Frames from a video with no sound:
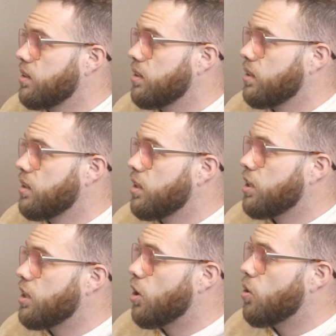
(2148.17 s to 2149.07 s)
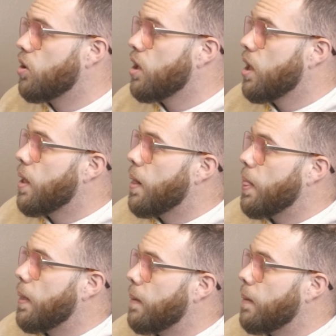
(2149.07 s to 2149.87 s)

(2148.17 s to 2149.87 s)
No, I don't think nobody is.